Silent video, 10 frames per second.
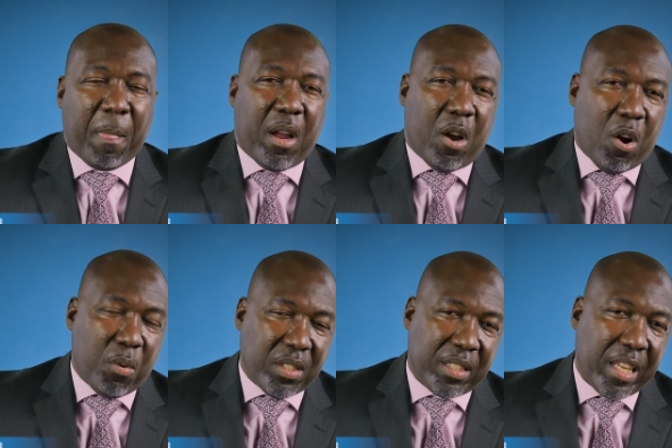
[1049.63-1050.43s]
I
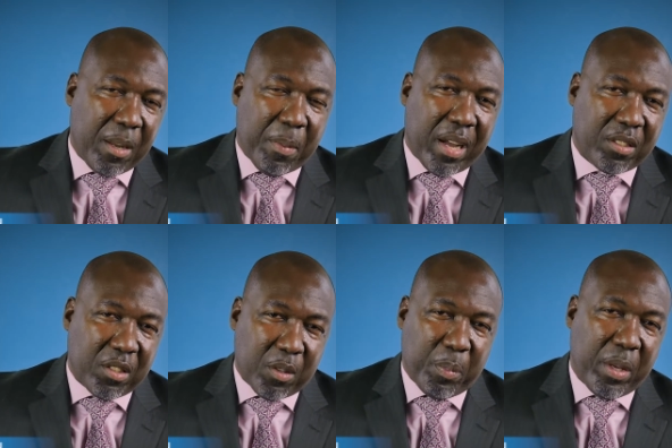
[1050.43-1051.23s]
always think back to
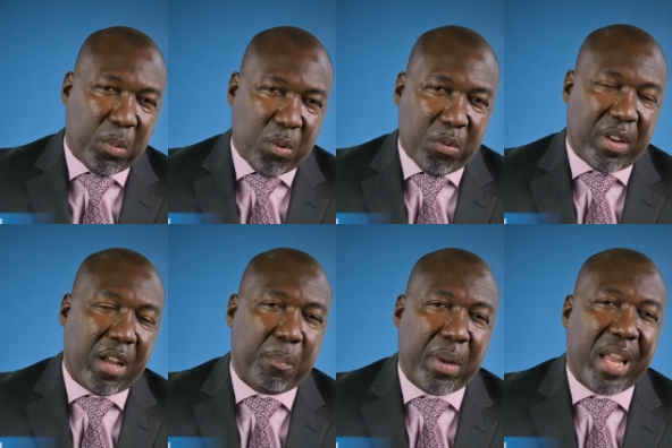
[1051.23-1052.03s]
the people who've
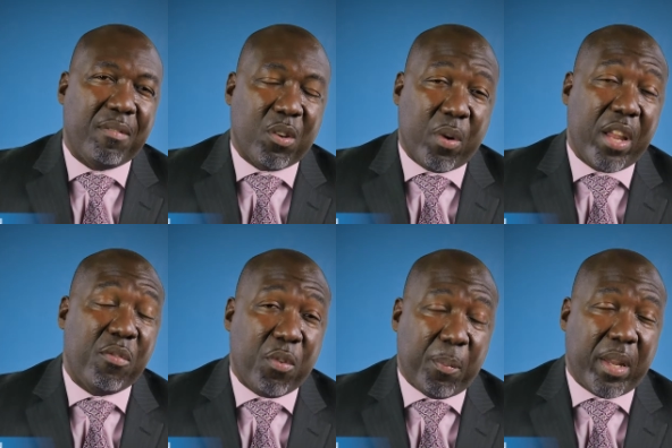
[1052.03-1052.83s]
helped pave the way
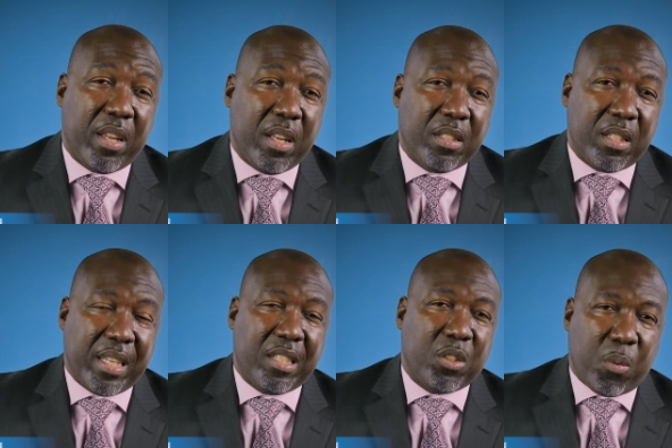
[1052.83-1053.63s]
for me to
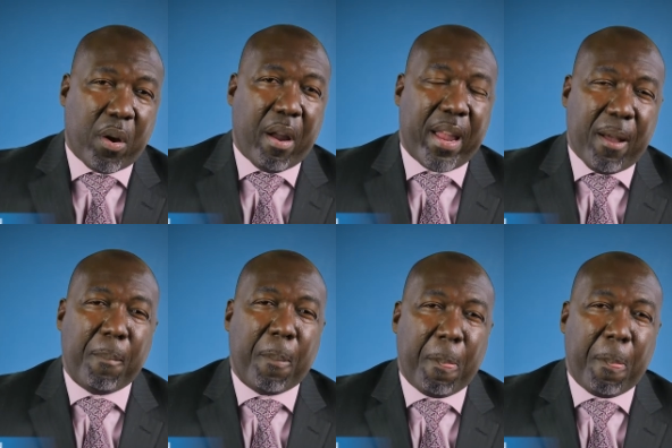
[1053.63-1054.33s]
get to where I am.